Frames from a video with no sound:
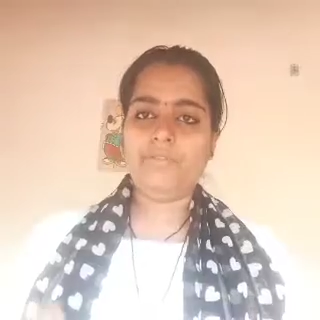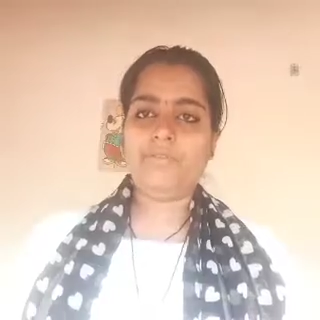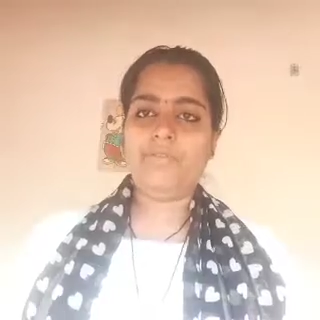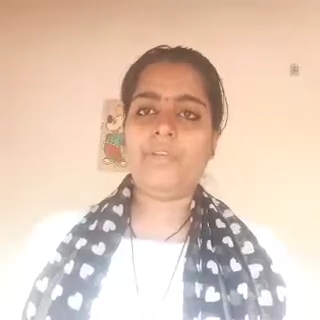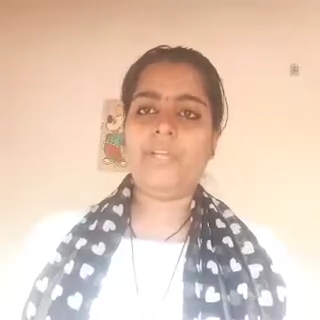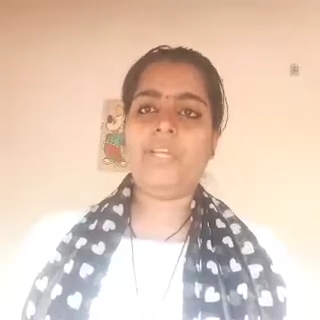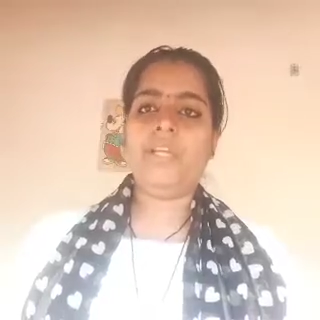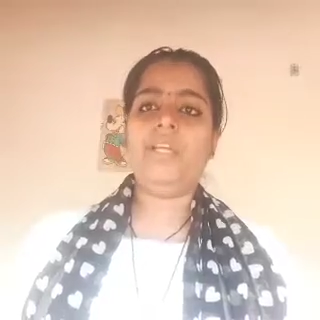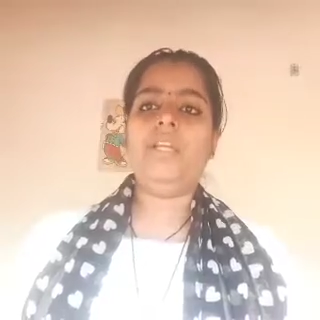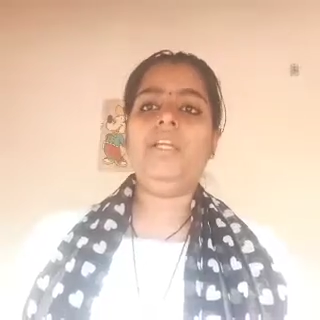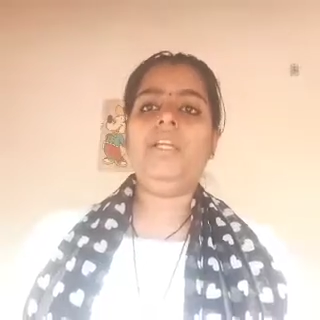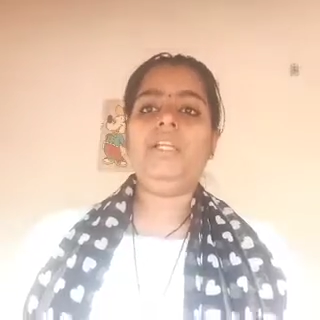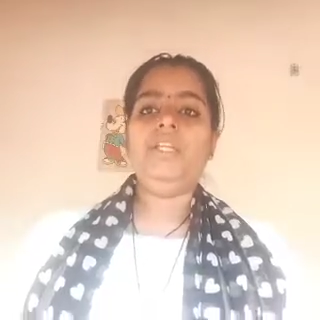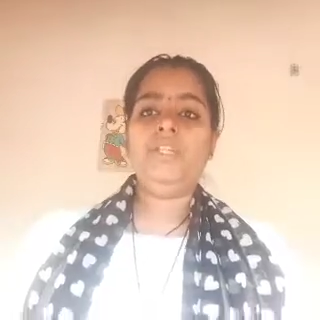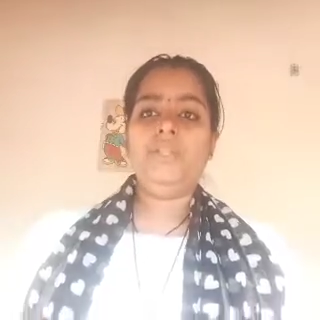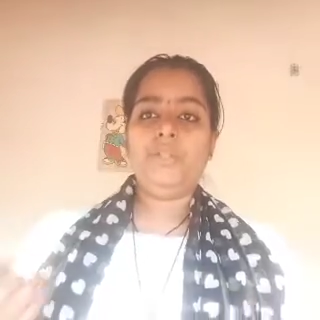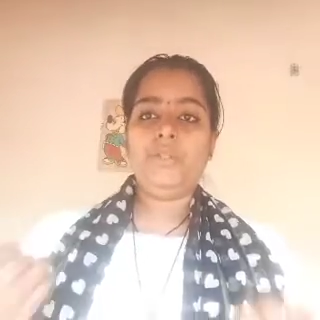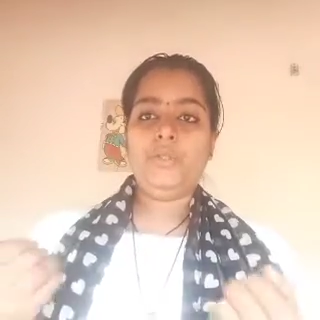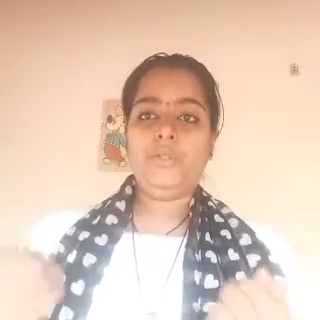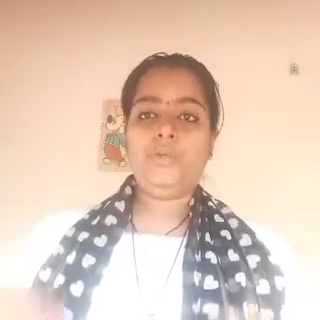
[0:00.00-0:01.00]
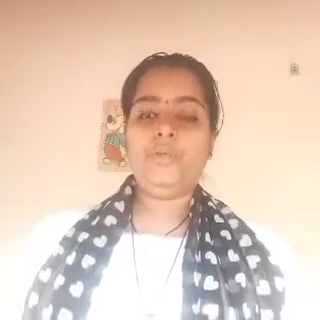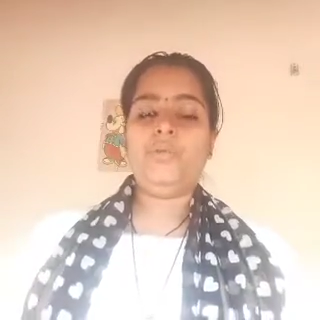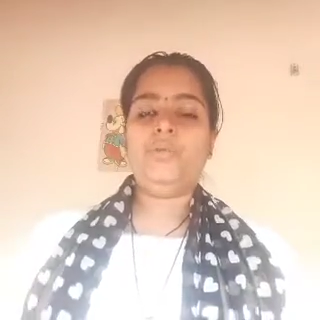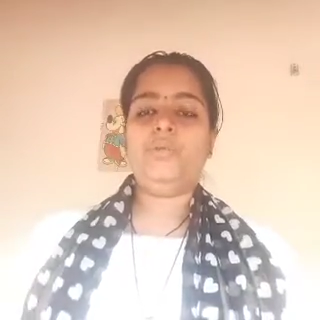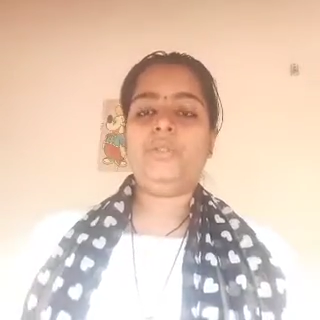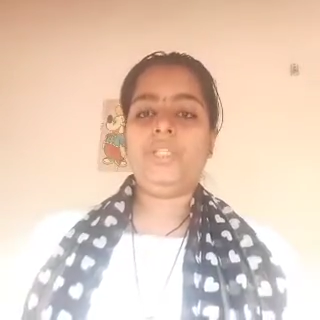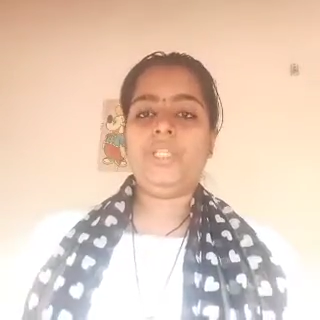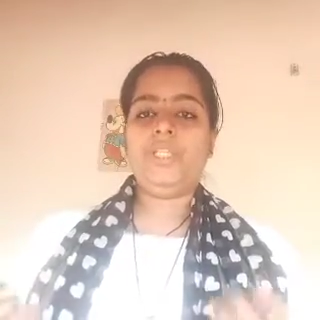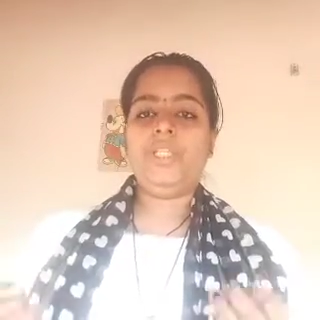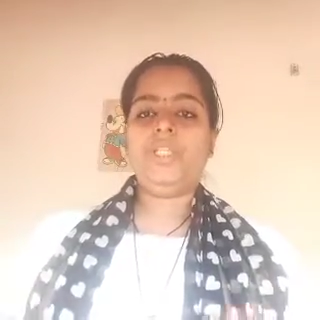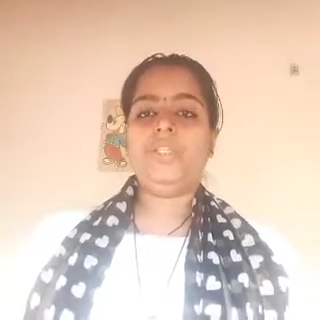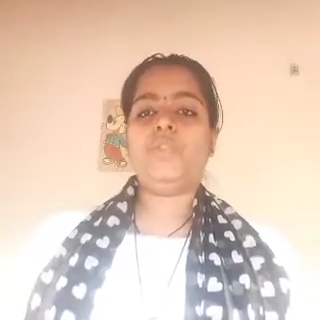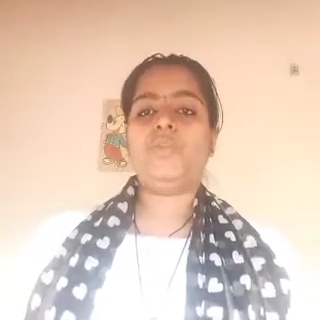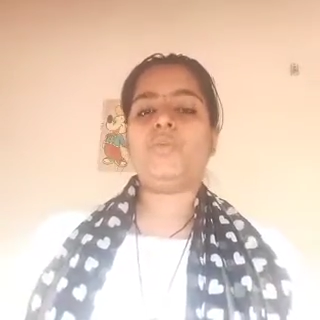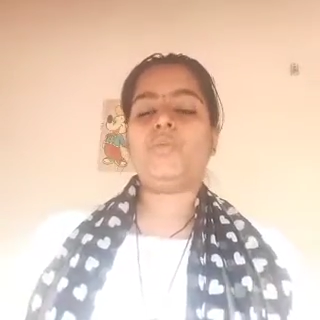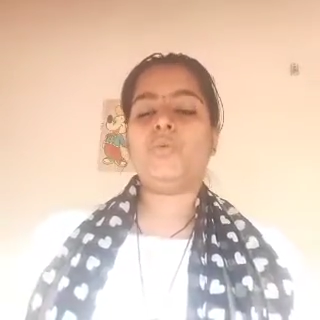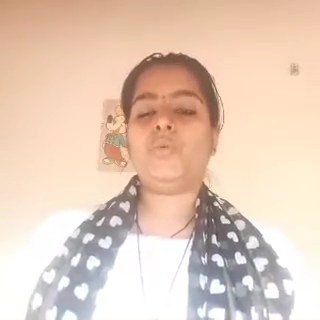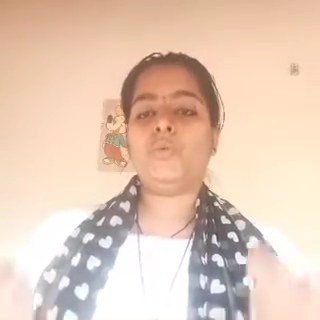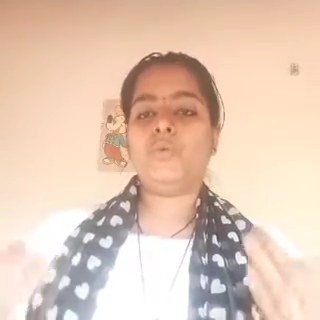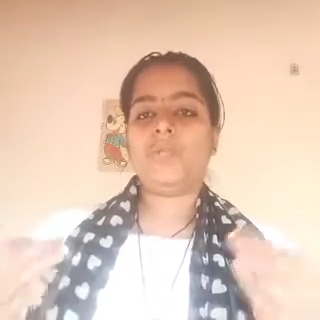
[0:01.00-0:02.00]
way, you need
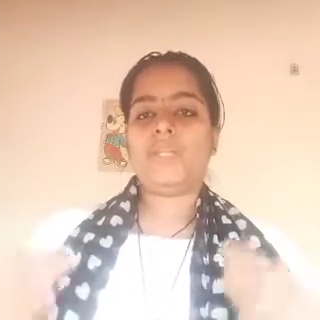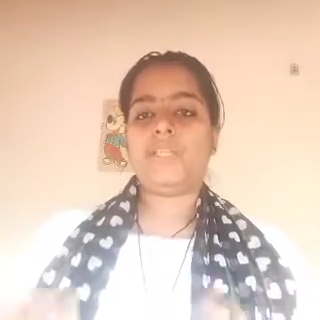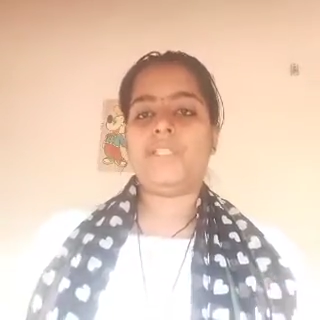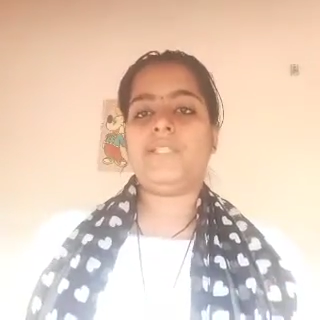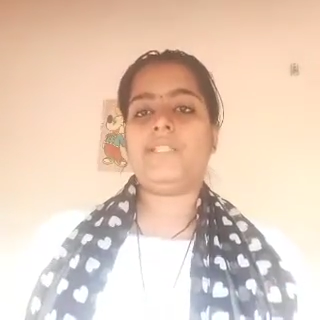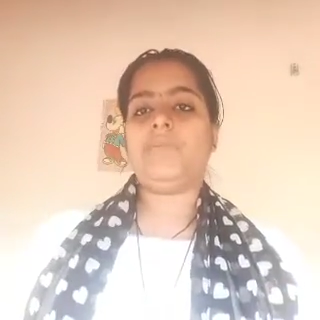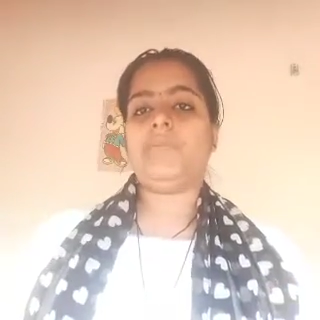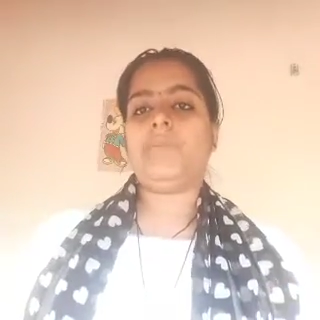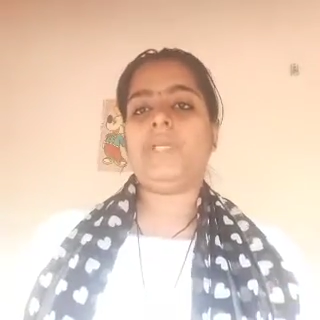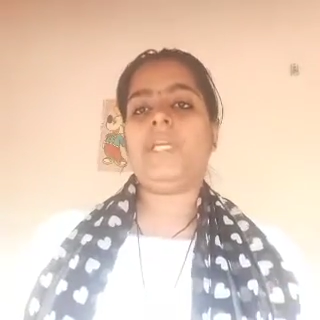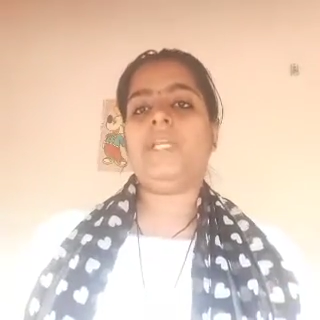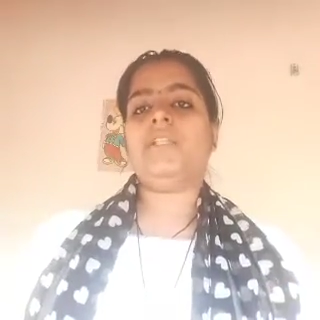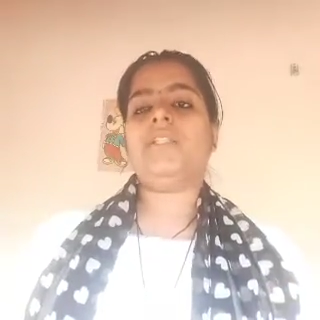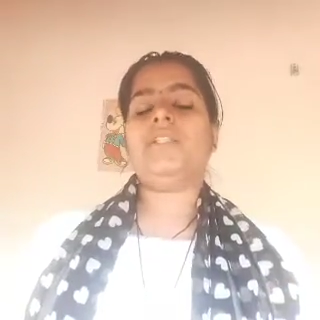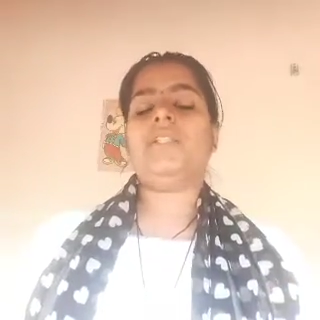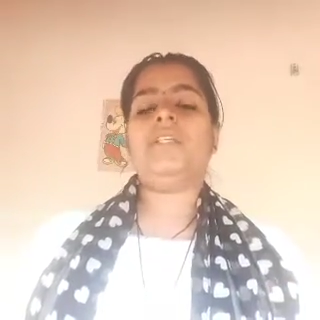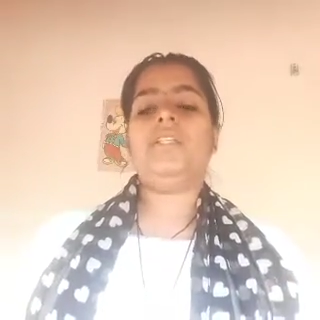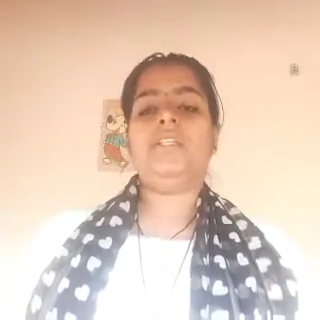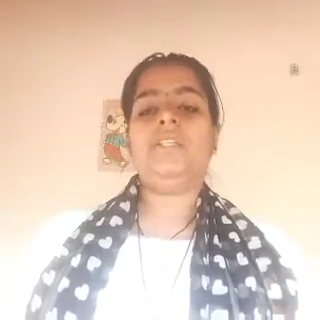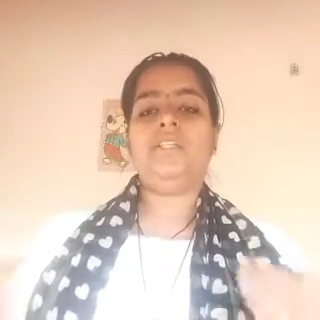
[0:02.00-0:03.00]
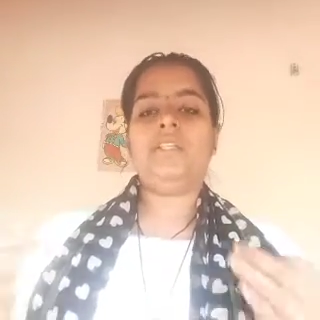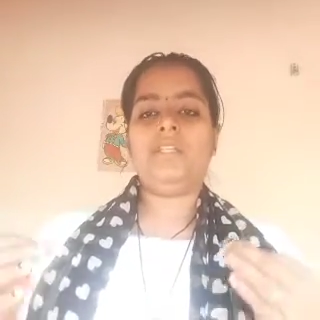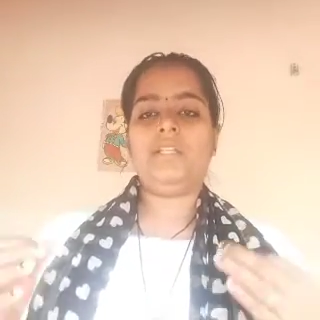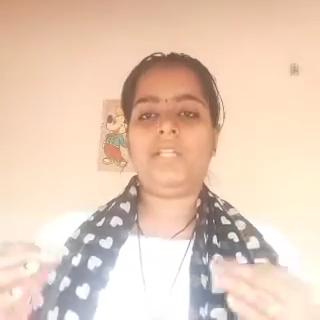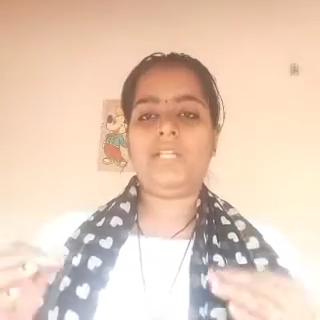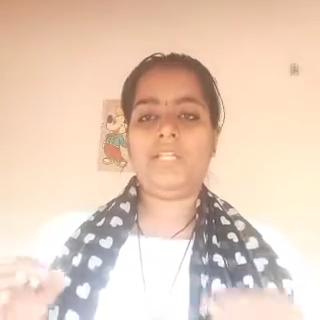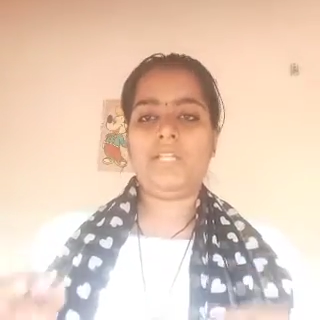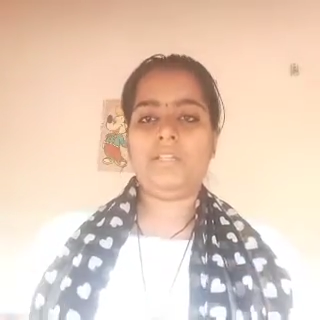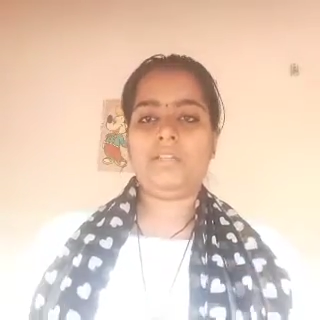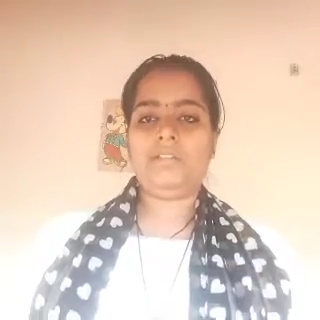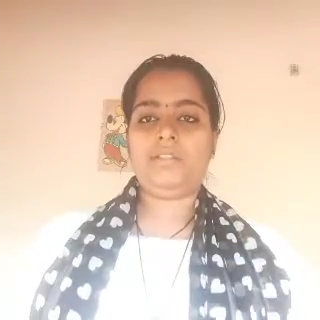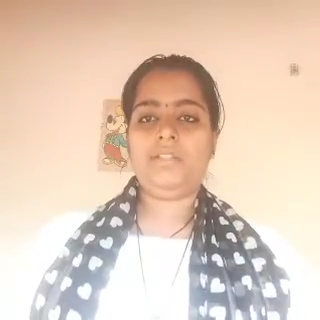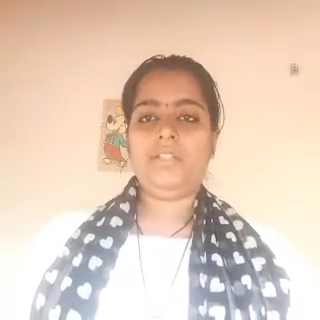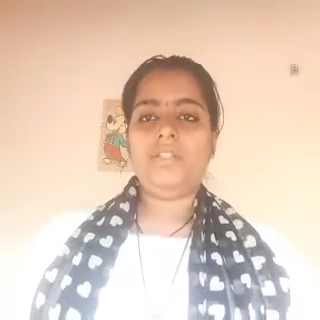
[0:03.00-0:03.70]
to respect the king.